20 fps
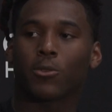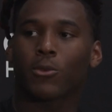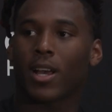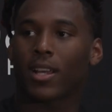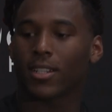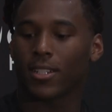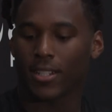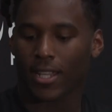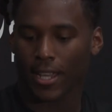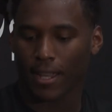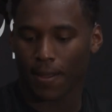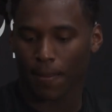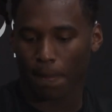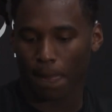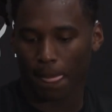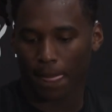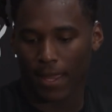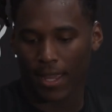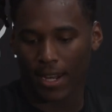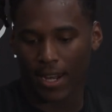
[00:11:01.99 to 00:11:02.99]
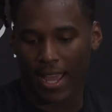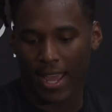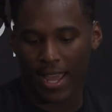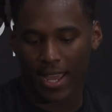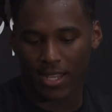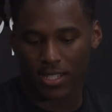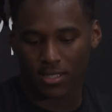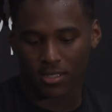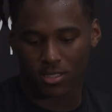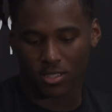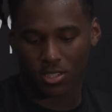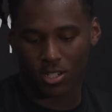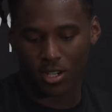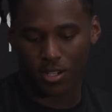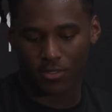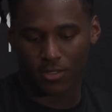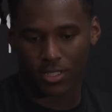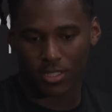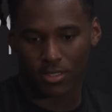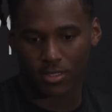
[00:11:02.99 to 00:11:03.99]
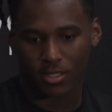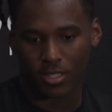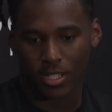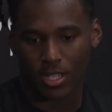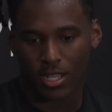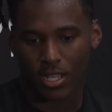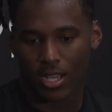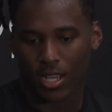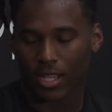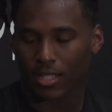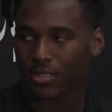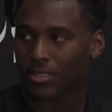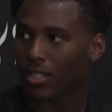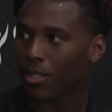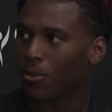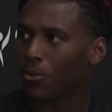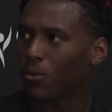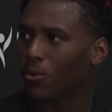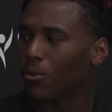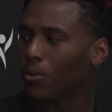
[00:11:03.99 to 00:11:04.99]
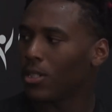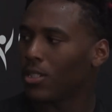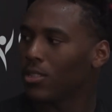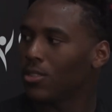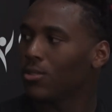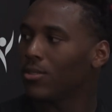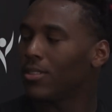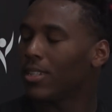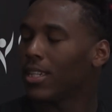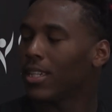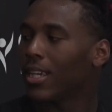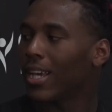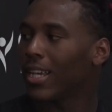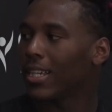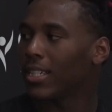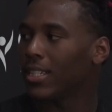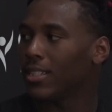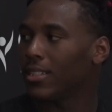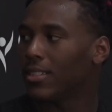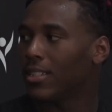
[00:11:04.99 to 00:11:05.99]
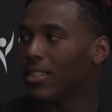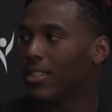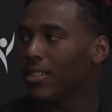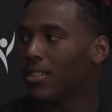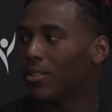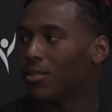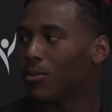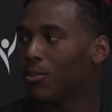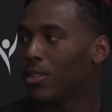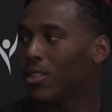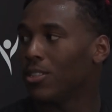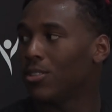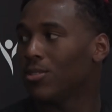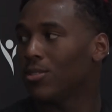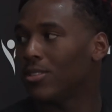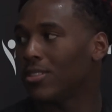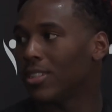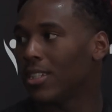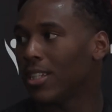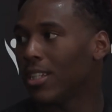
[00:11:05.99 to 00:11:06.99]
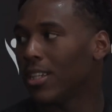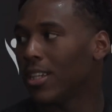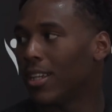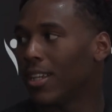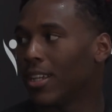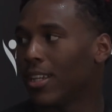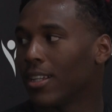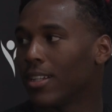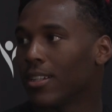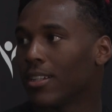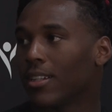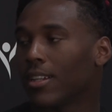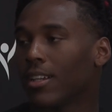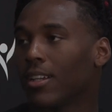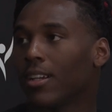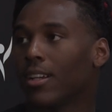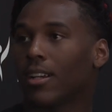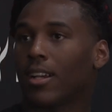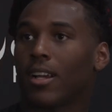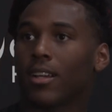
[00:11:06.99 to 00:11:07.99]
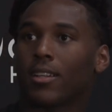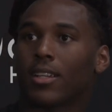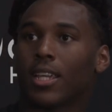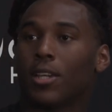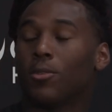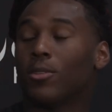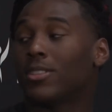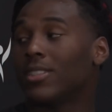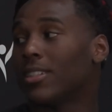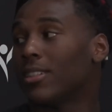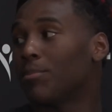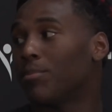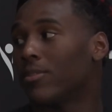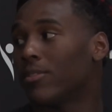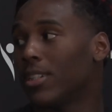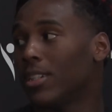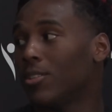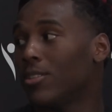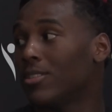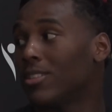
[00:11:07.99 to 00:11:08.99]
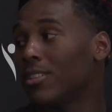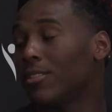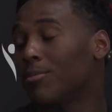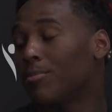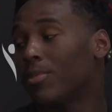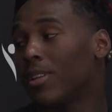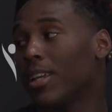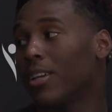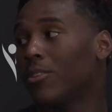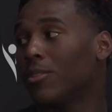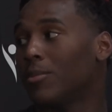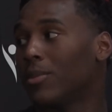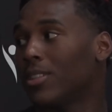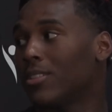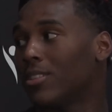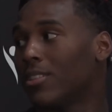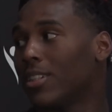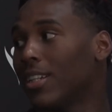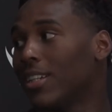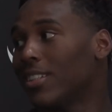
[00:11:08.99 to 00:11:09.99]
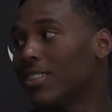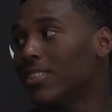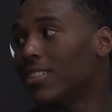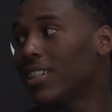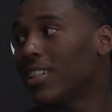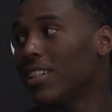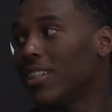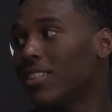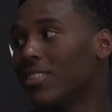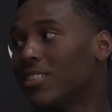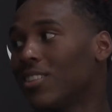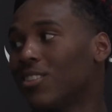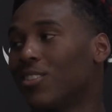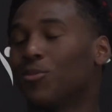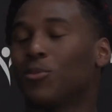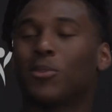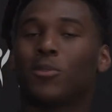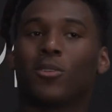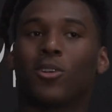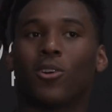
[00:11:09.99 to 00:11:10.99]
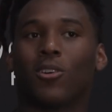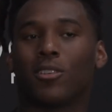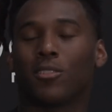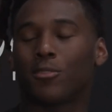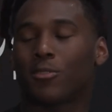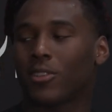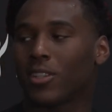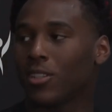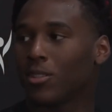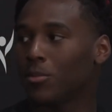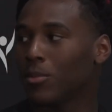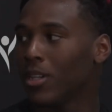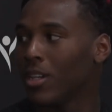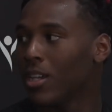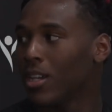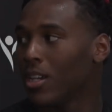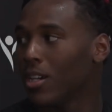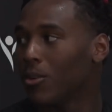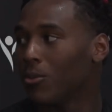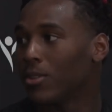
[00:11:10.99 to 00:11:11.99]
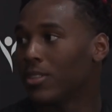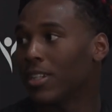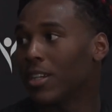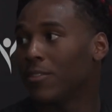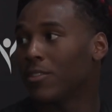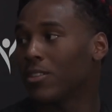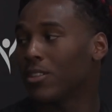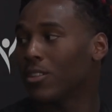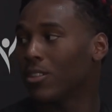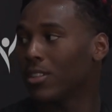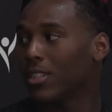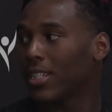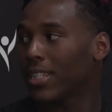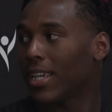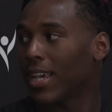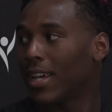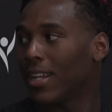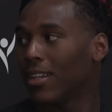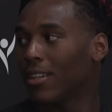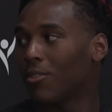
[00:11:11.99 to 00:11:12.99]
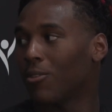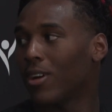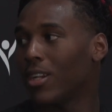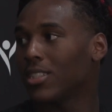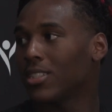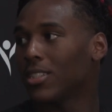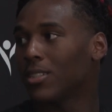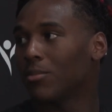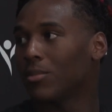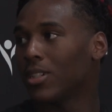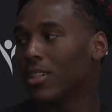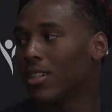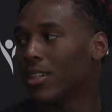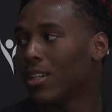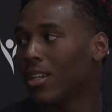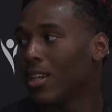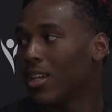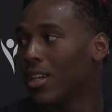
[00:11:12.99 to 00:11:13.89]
a route today and I asked Jarvis, I said, "What do you think I could have done? What do you see?" And he was in the he was in the play with me, so he didn't see it. So when we go on the film, we're definitely gonna look at it and watch it. But